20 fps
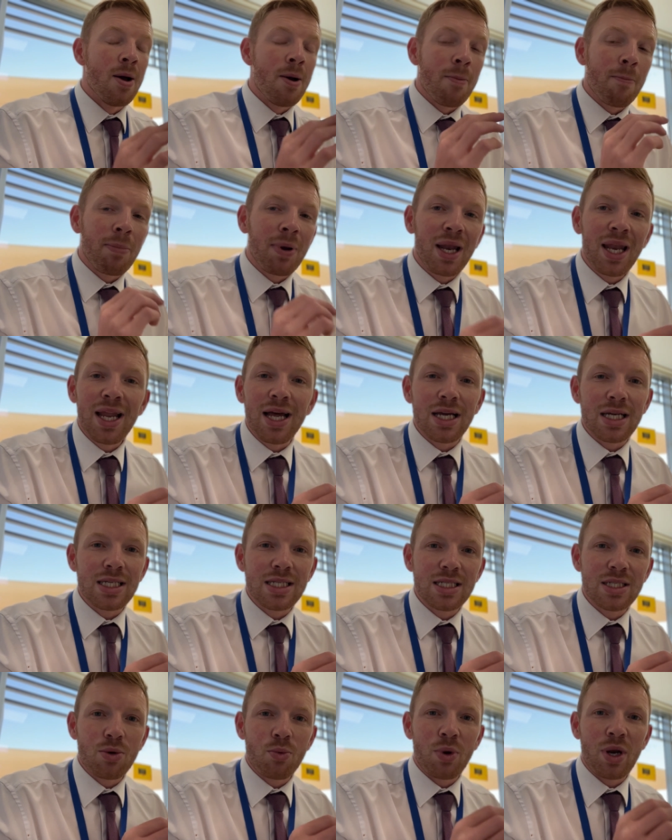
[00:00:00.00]

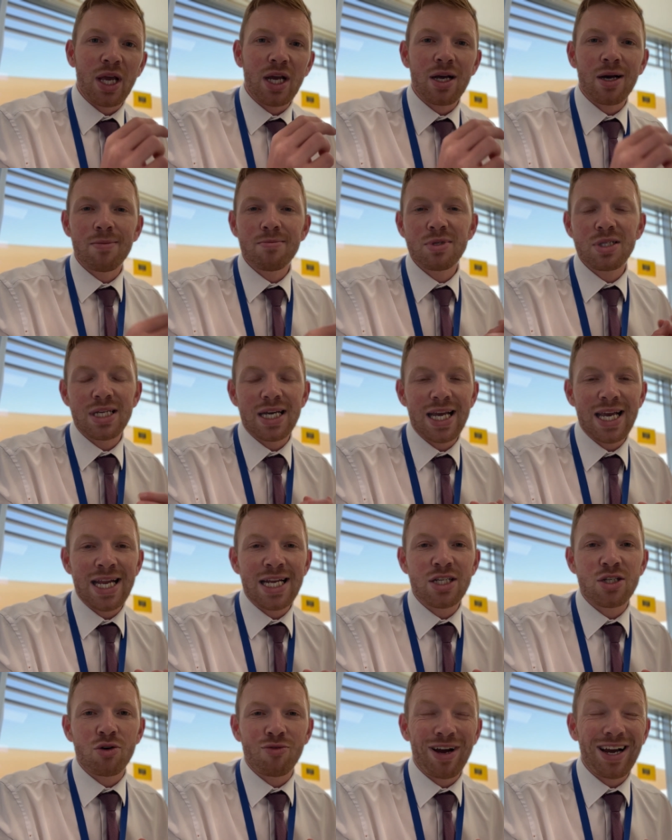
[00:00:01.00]
Plus, when it comes to
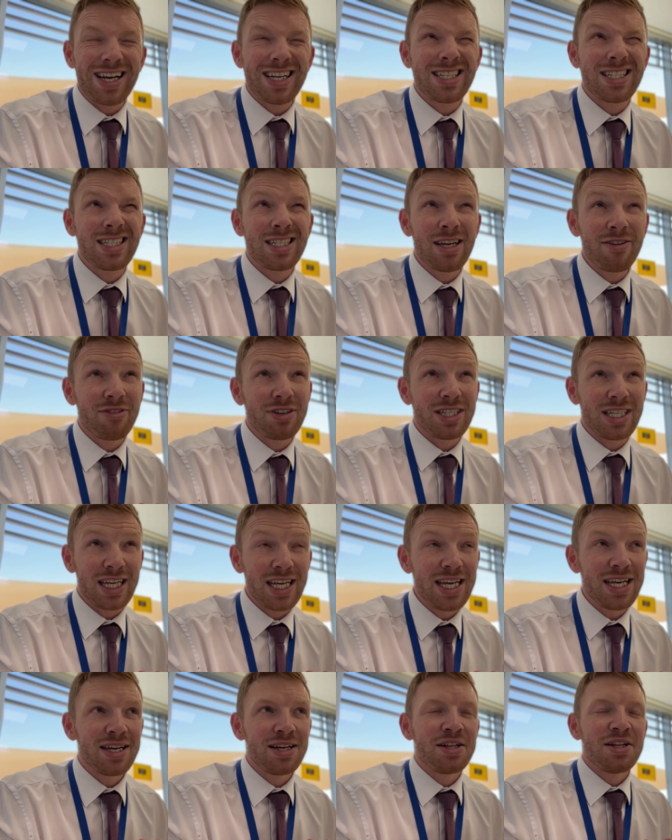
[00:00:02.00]

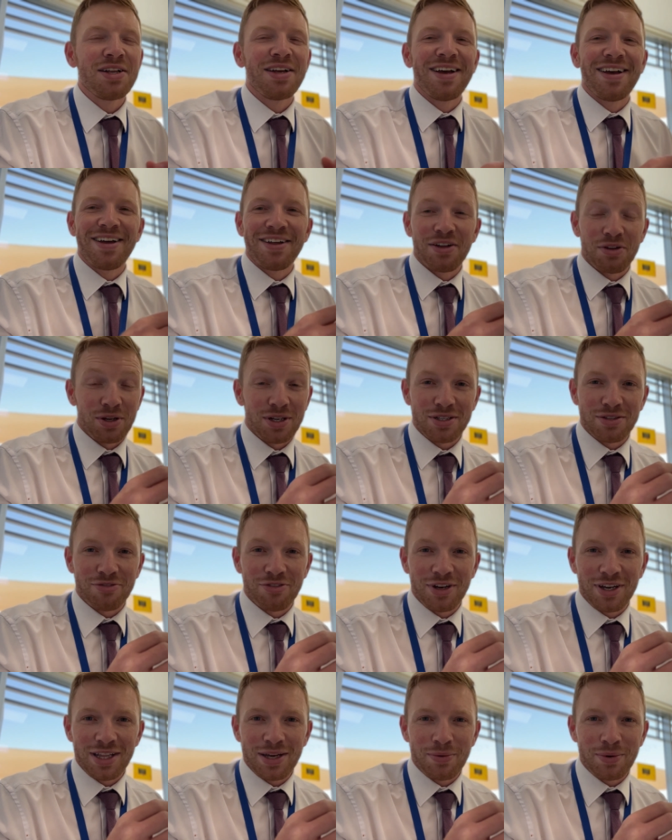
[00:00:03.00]
interactivity, I had to
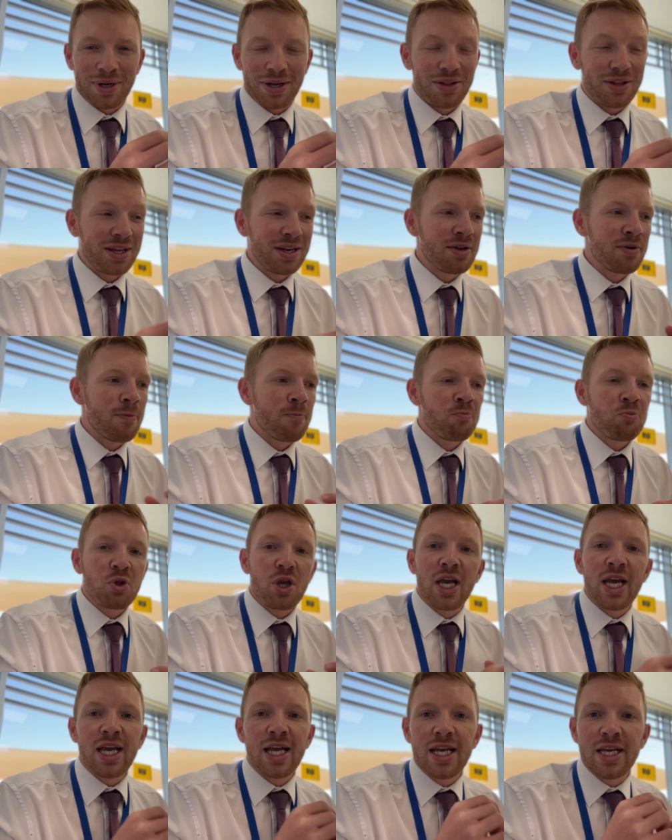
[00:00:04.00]
figure that one out then.
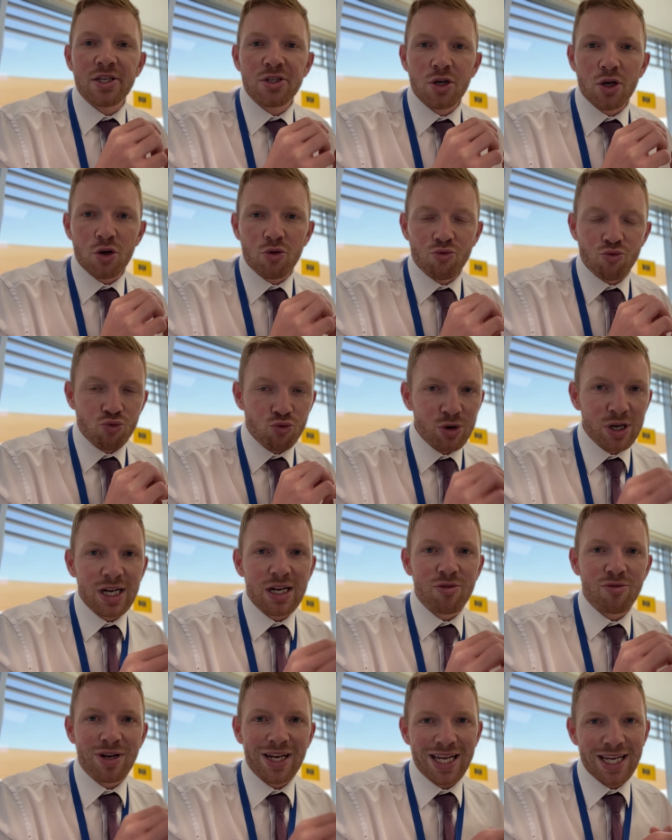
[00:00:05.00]
It is
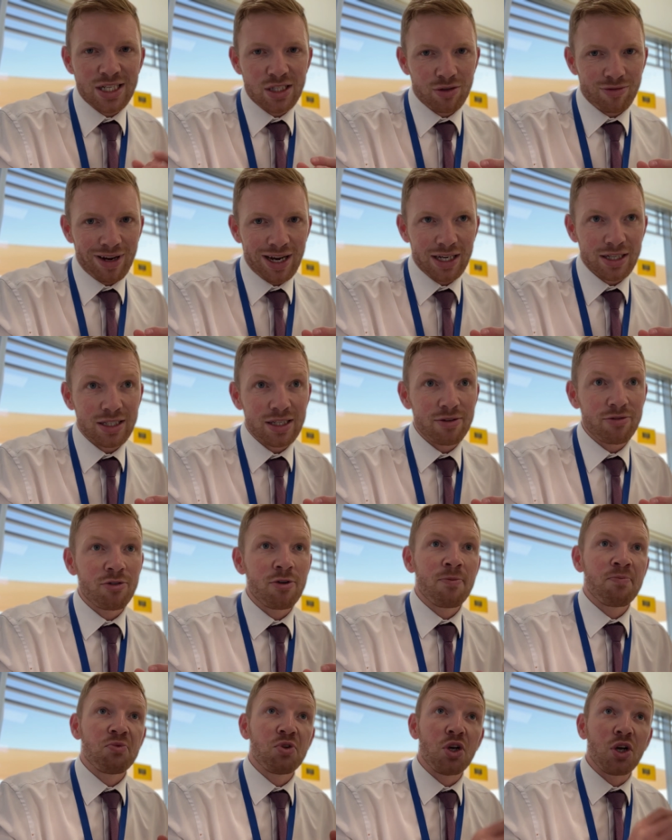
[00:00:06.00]
really, really interactive.
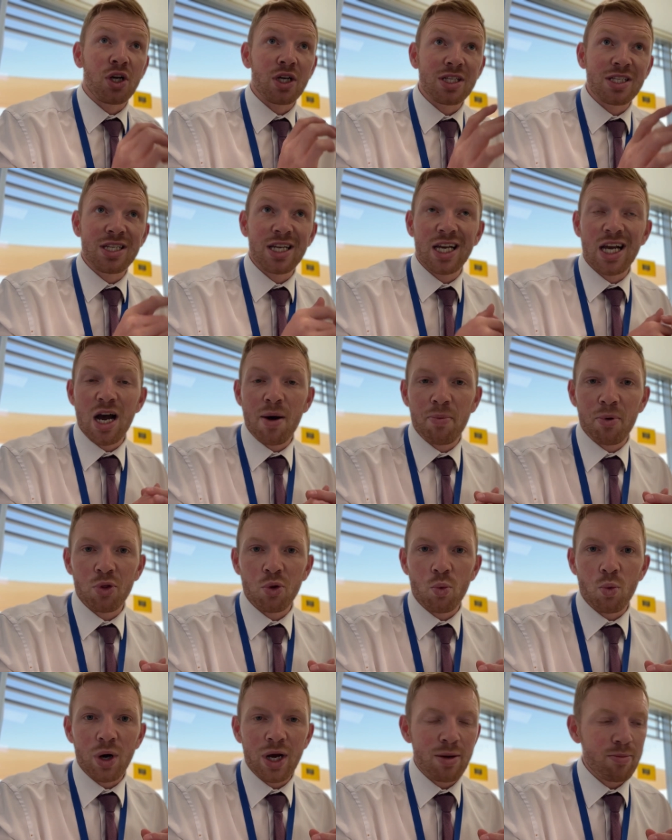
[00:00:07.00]
You can stick it up on
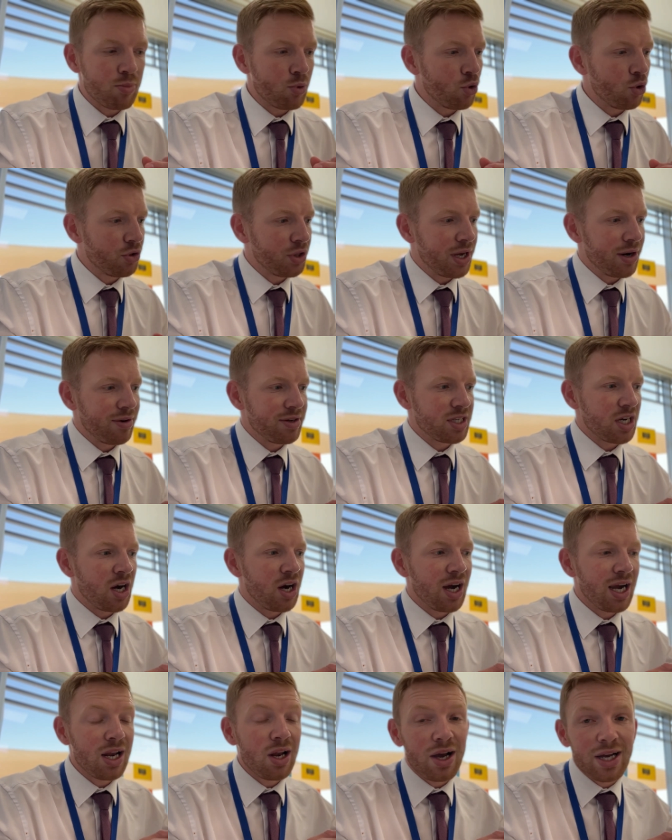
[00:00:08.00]
the whiteboard. There is a
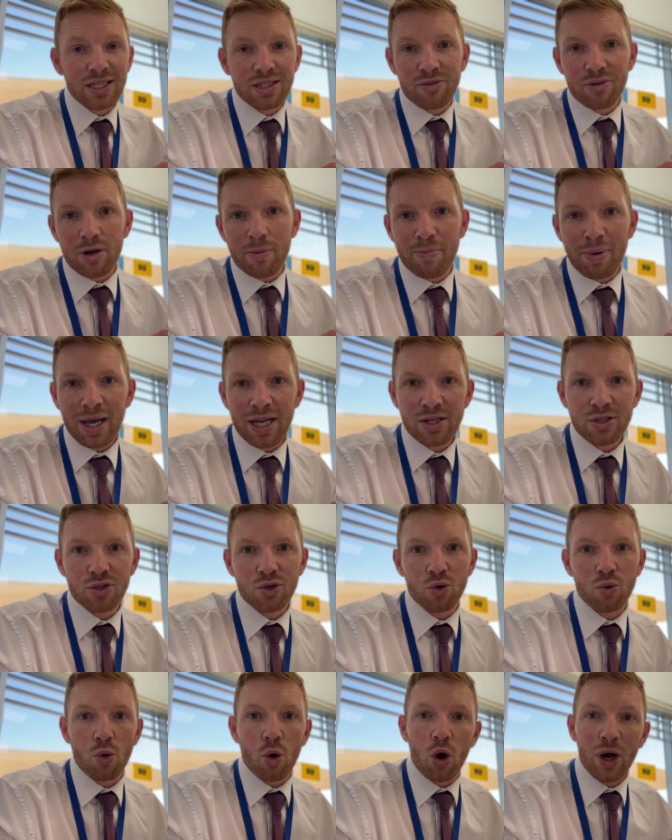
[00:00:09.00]
highlighter and a pen
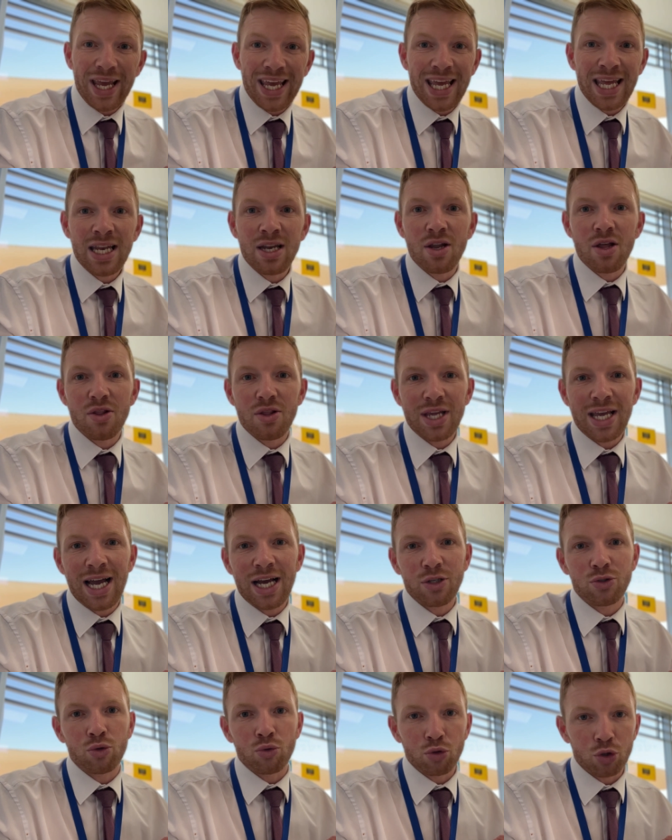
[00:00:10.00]
tool in the
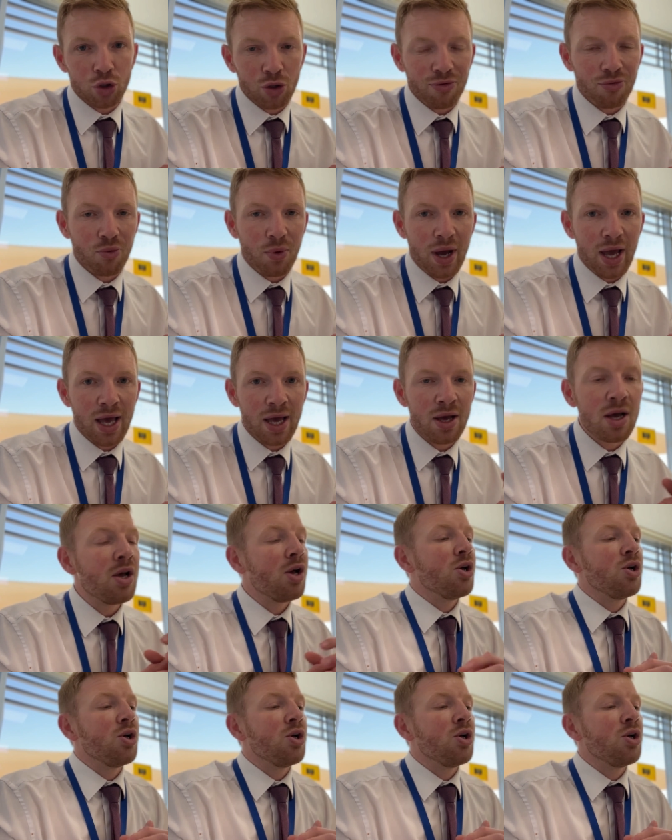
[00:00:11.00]
actual software